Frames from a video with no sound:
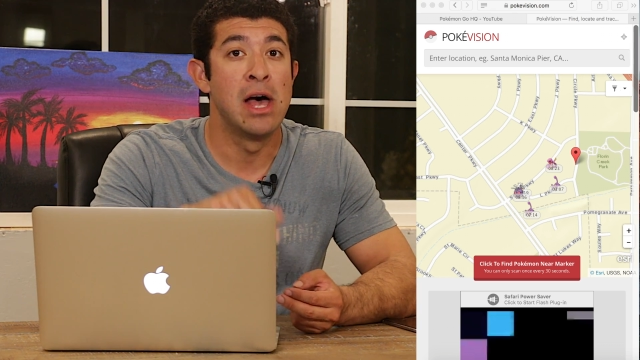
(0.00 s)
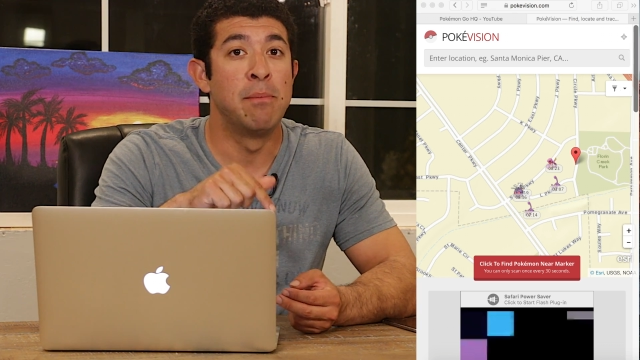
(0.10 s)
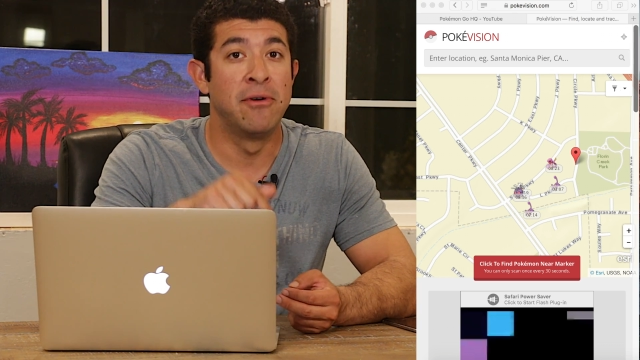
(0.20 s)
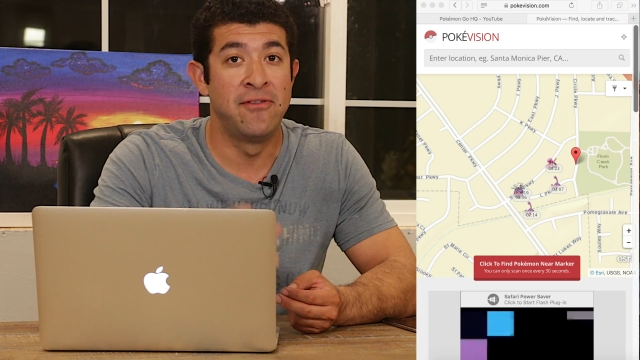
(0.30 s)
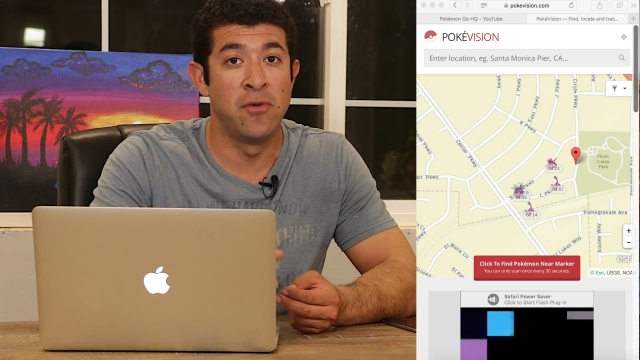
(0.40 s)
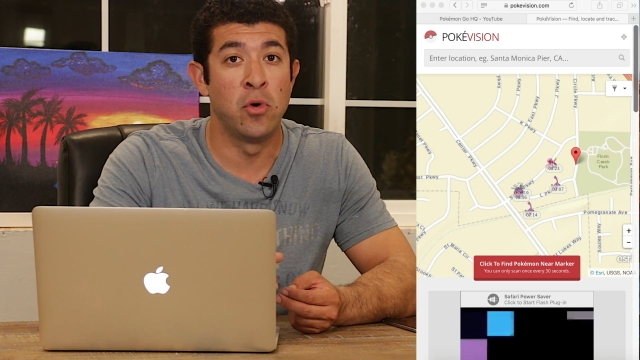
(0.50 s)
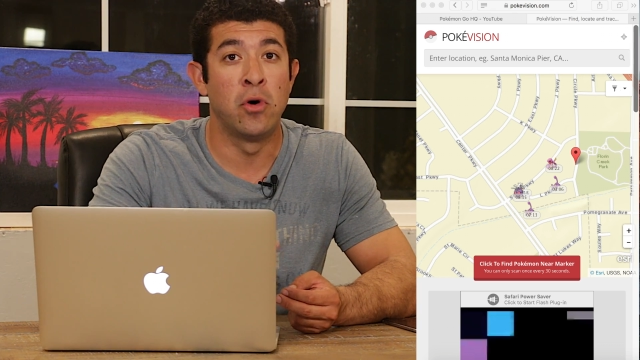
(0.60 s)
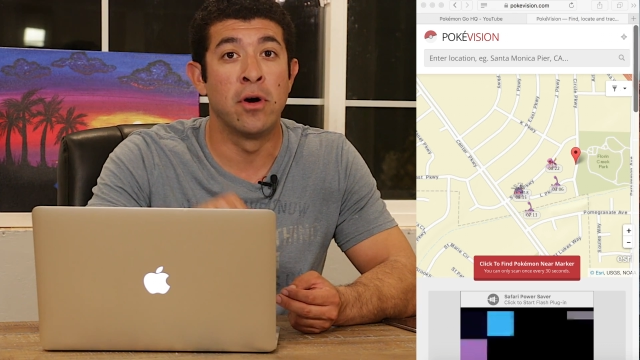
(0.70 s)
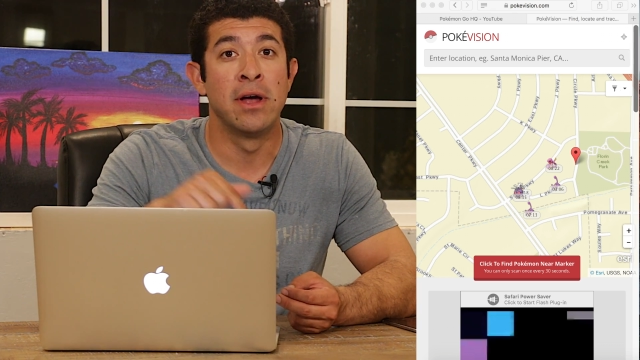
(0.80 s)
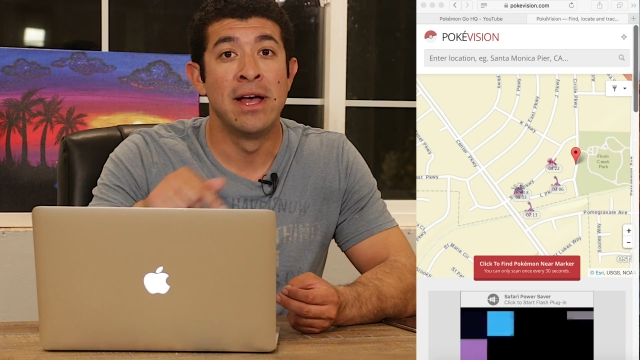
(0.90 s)

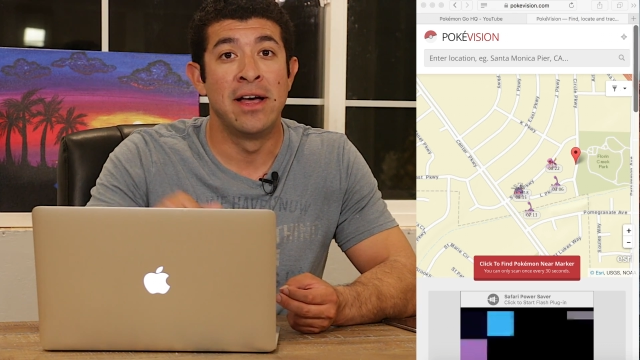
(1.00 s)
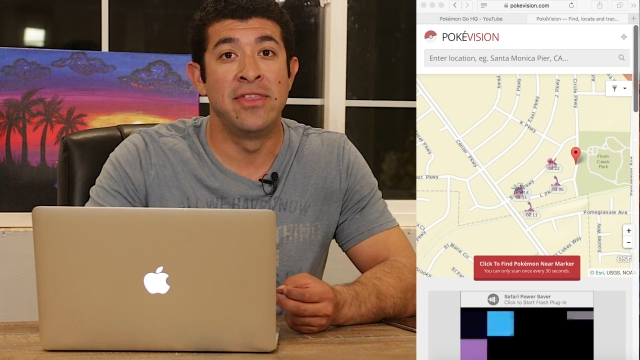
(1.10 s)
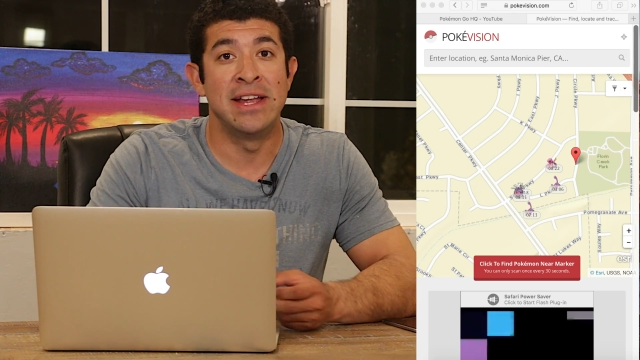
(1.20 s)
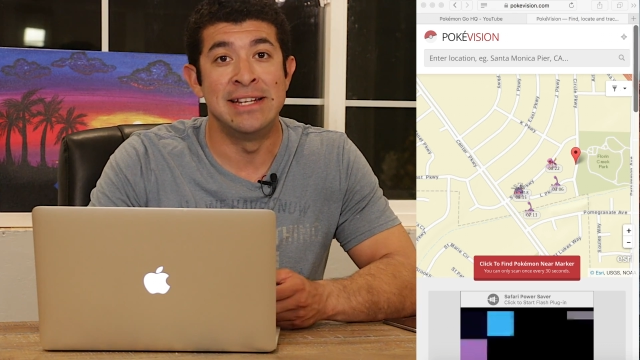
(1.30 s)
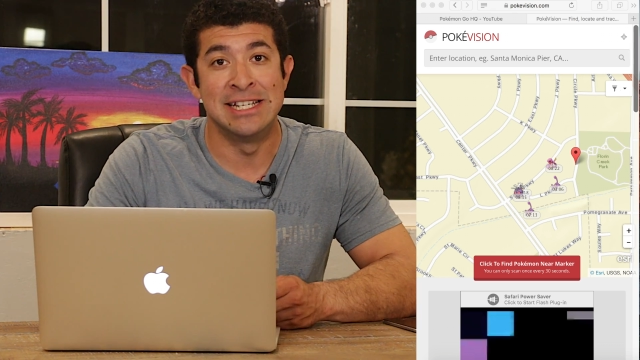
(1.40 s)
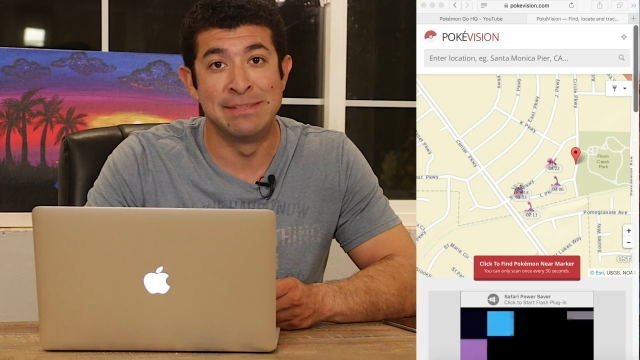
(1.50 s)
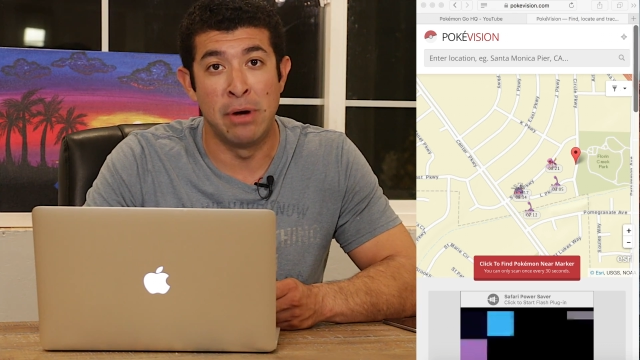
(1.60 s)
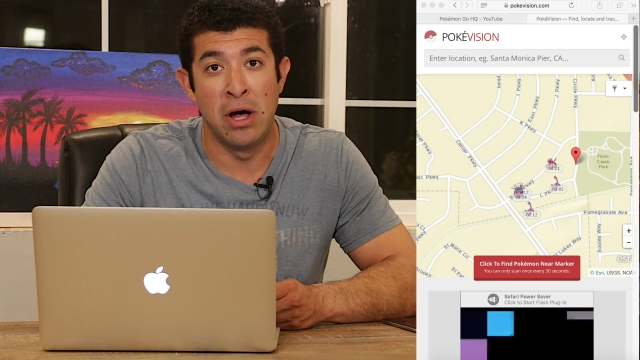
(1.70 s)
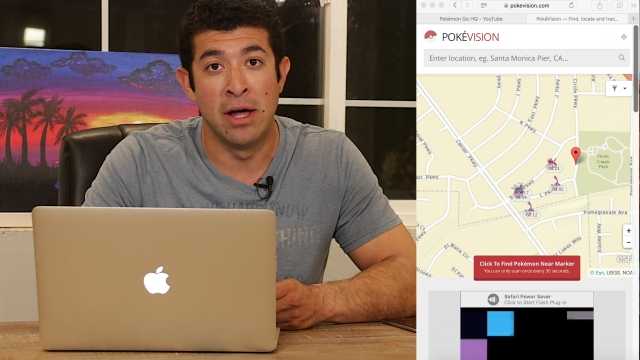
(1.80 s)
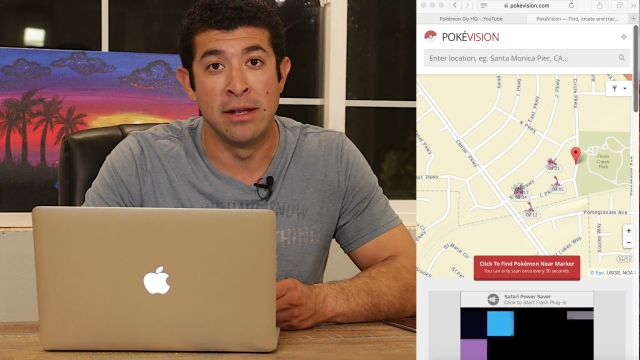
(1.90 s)
before they
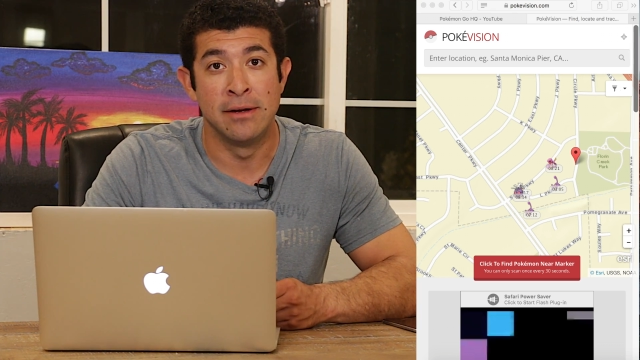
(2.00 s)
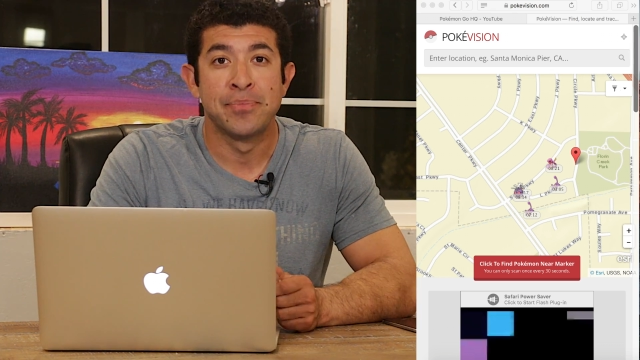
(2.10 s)
despawn.